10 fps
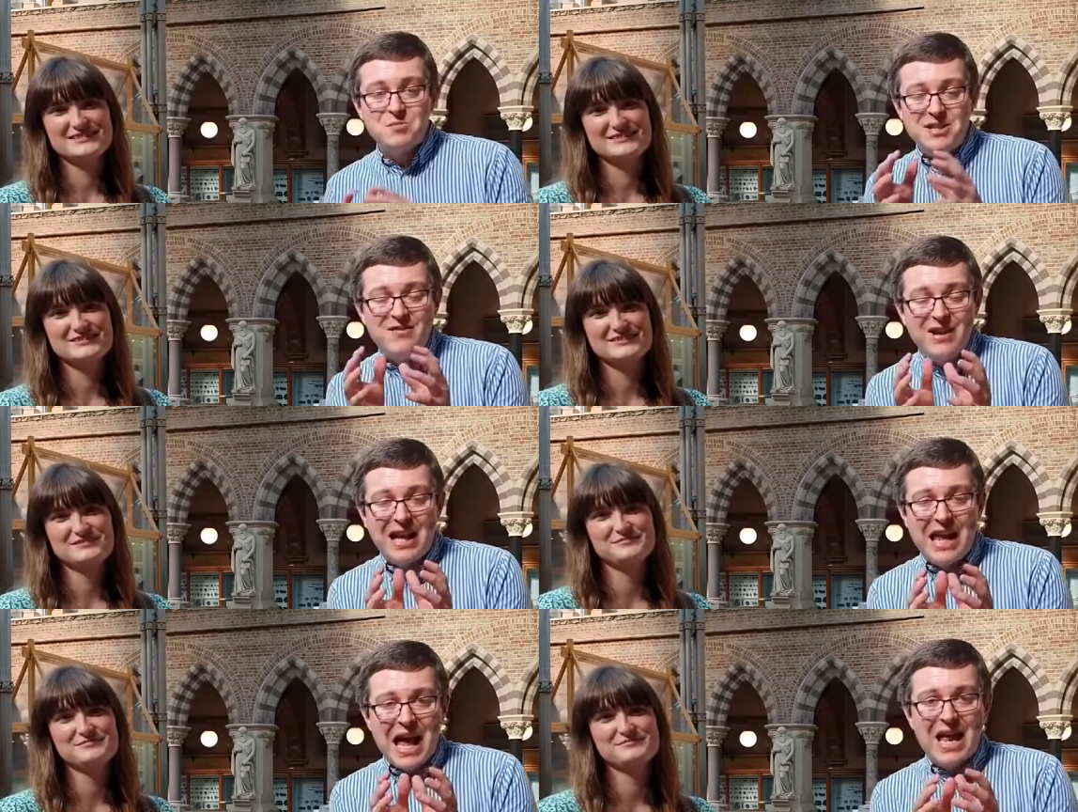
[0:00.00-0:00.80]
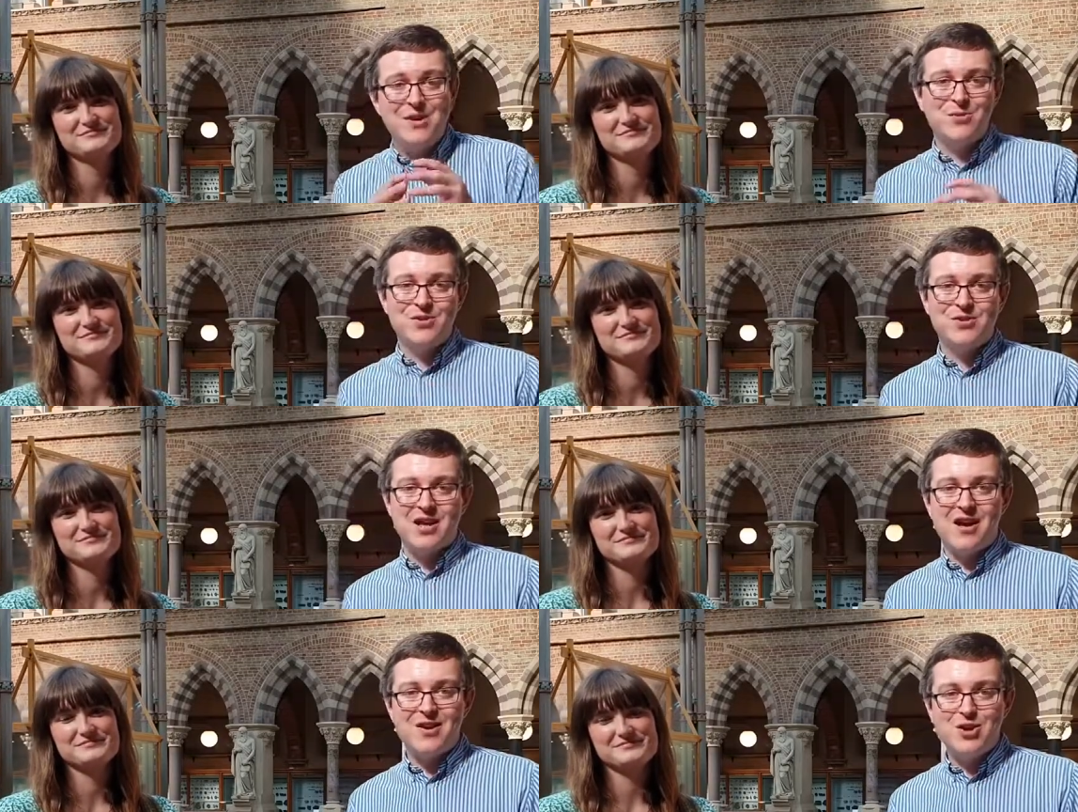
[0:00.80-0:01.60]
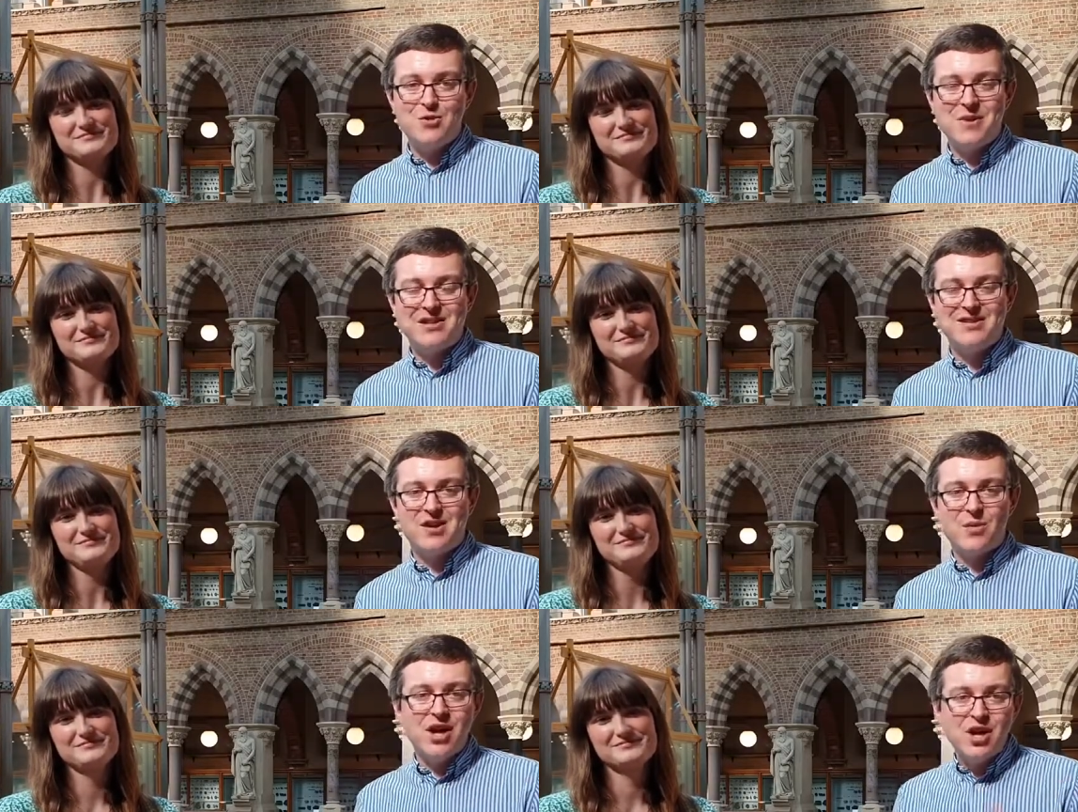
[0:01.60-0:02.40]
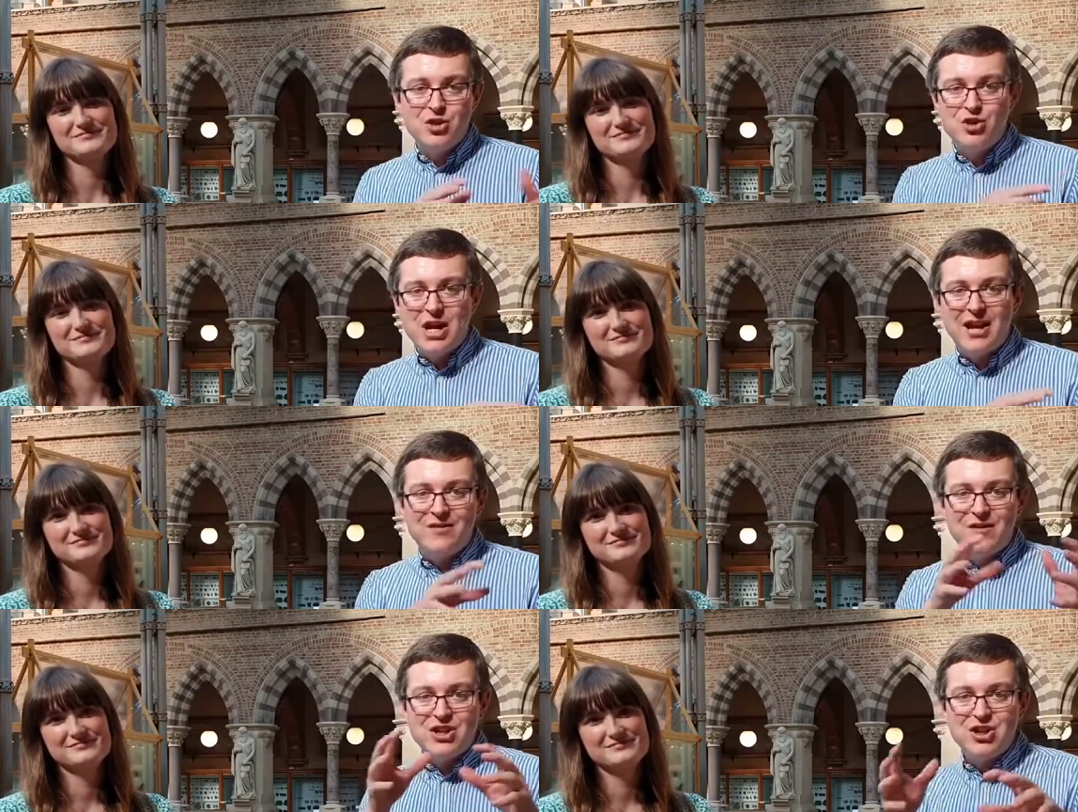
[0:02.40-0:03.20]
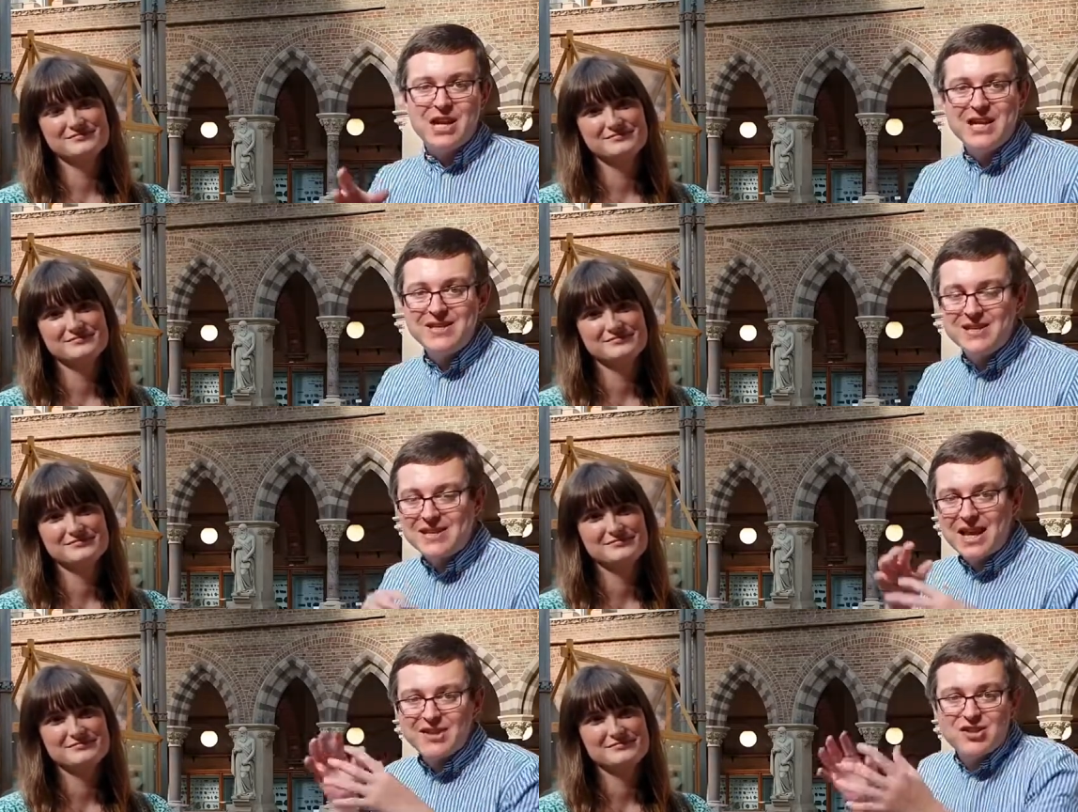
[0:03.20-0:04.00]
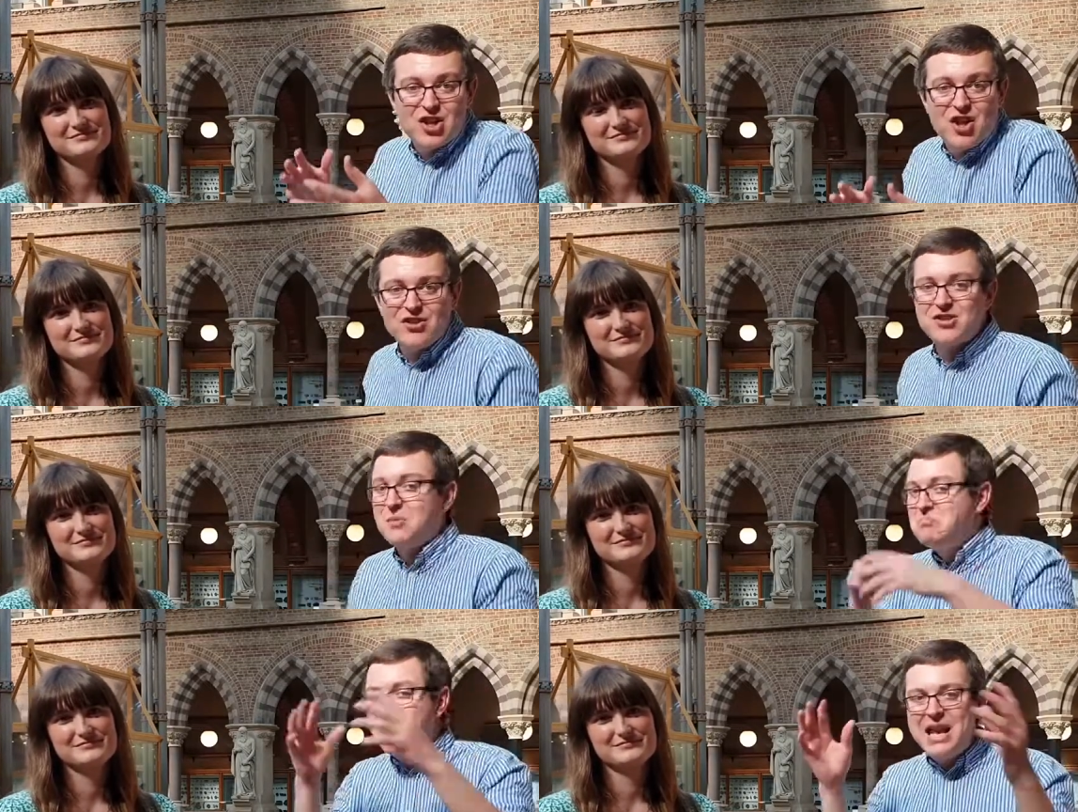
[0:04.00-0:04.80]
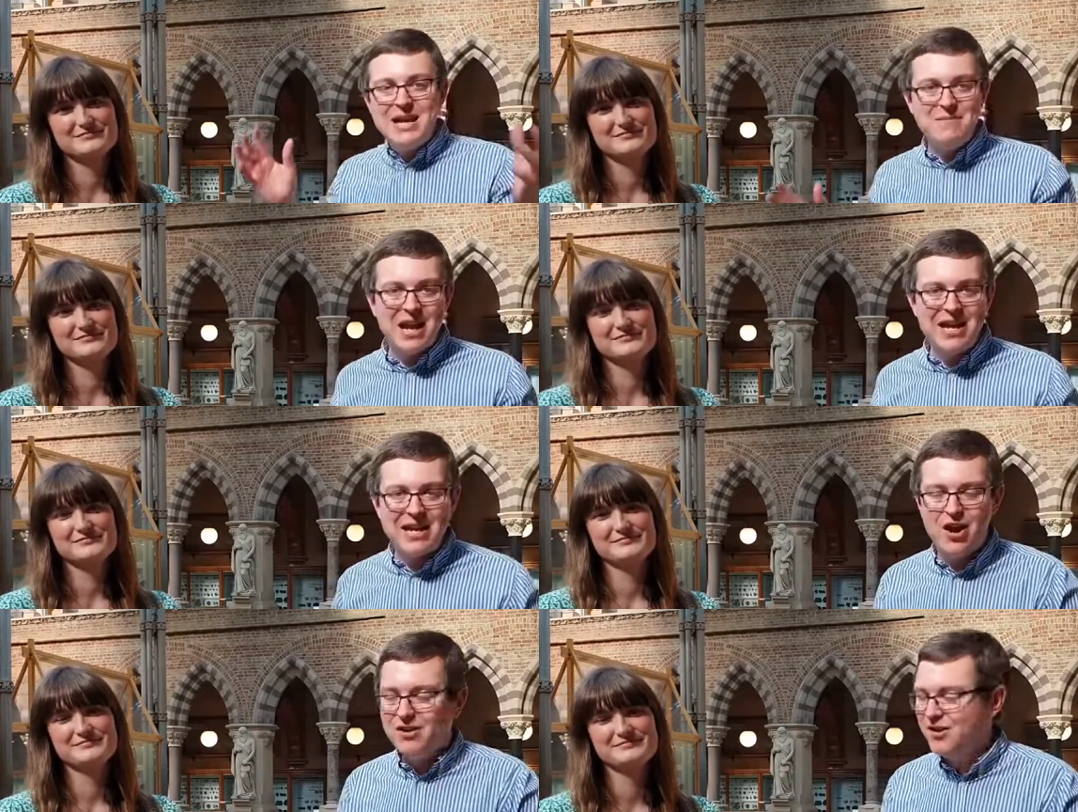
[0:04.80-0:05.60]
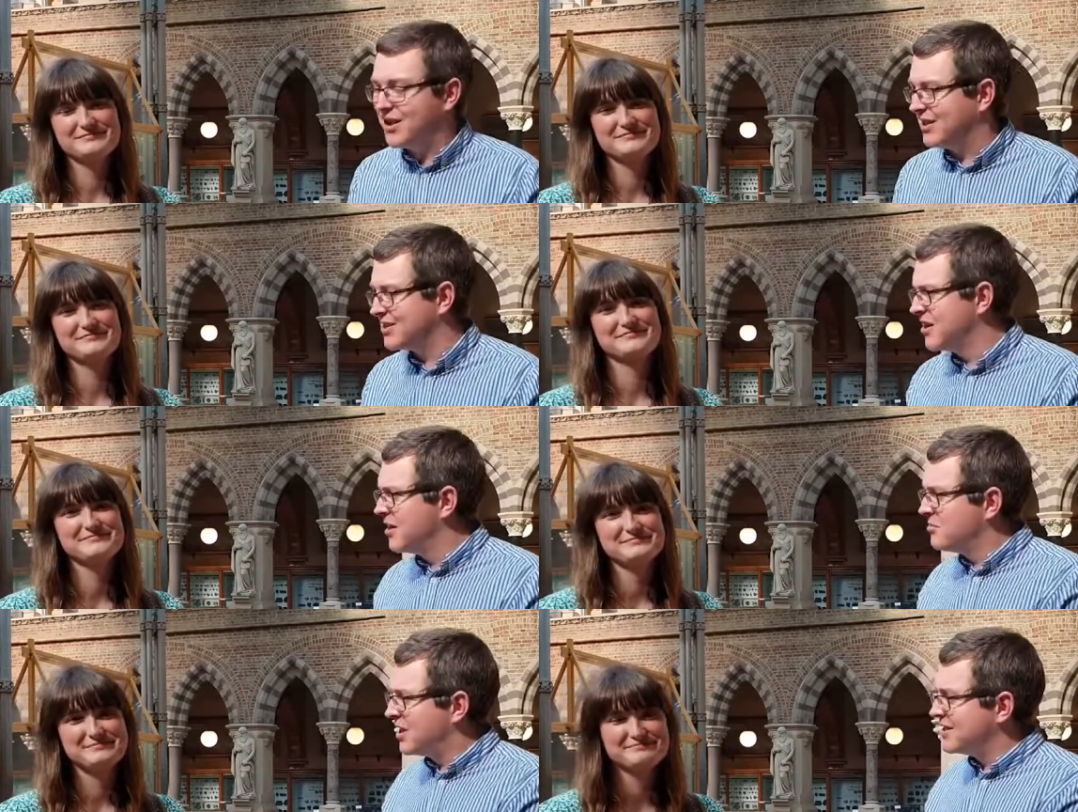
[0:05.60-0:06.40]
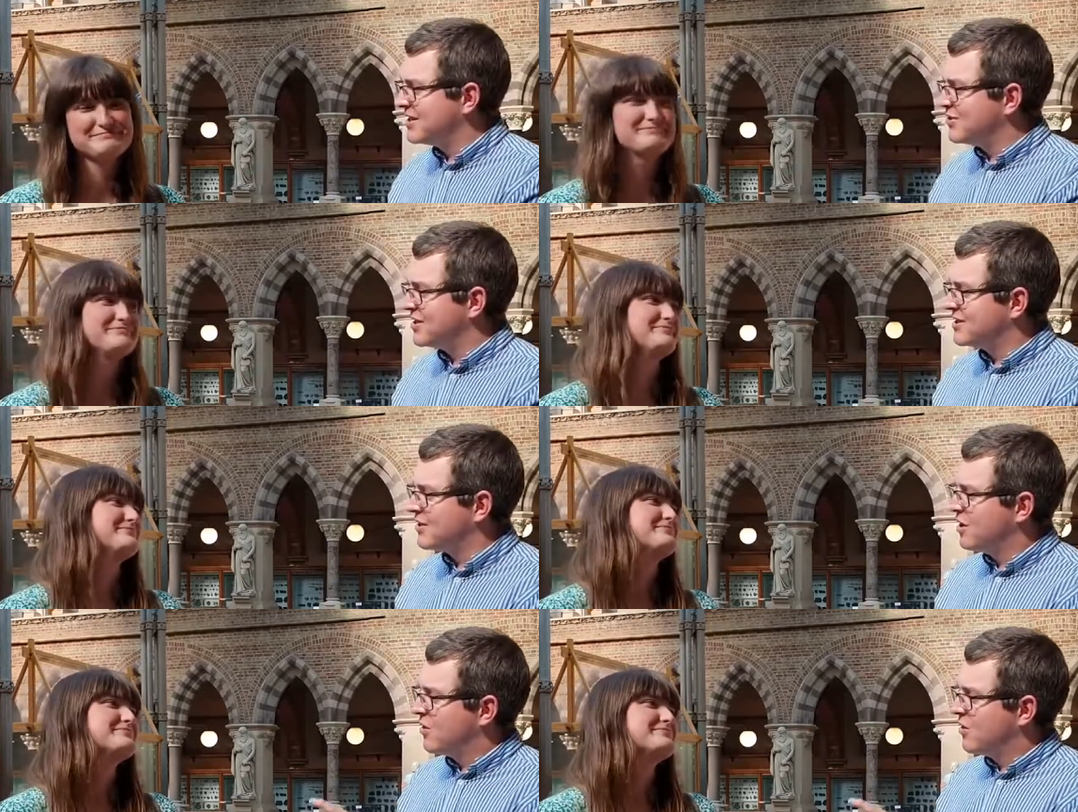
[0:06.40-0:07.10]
Speaker 1: specifically animals, that are eumetazoa, jellyfish, insects, us, many, many other things. But it's interesting,